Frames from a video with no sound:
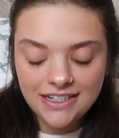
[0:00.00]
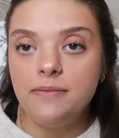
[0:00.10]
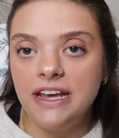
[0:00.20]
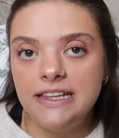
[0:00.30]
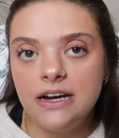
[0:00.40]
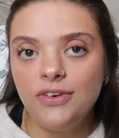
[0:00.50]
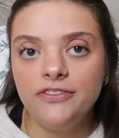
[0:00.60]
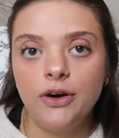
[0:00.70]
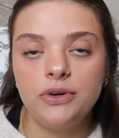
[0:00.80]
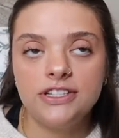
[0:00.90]
The main thing I want
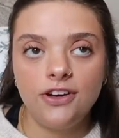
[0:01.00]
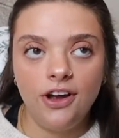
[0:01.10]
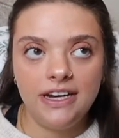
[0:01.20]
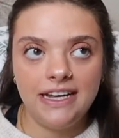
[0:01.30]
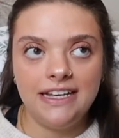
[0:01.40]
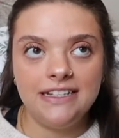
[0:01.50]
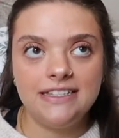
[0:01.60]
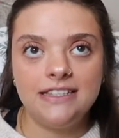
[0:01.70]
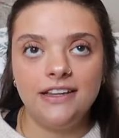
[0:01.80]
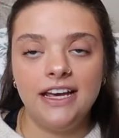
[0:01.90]
to focus on
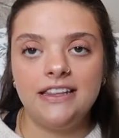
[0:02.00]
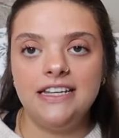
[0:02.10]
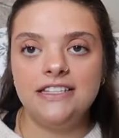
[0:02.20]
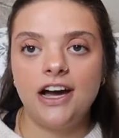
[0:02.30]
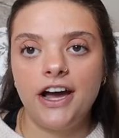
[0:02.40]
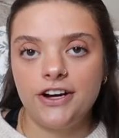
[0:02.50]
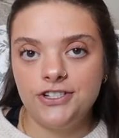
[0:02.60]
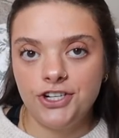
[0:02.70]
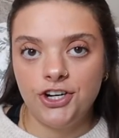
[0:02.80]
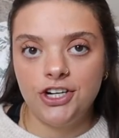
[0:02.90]
is like the entire
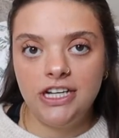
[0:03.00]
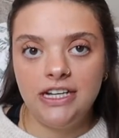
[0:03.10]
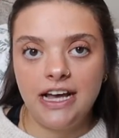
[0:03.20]
journey